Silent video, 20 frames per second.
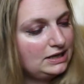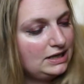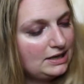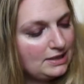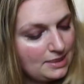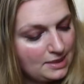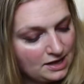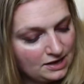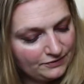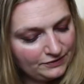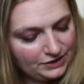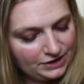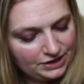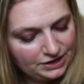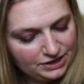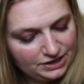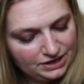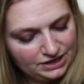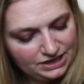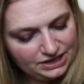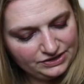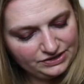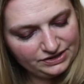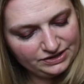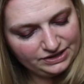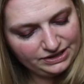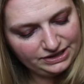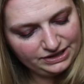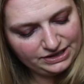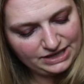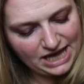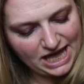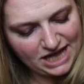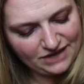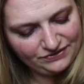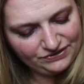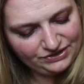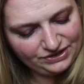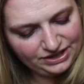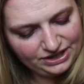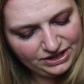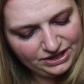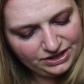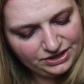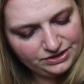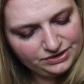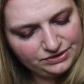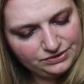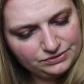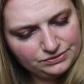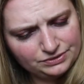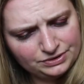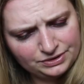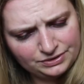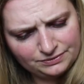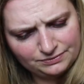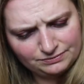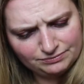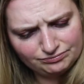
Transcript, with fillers: I love it. It's in the calfskin or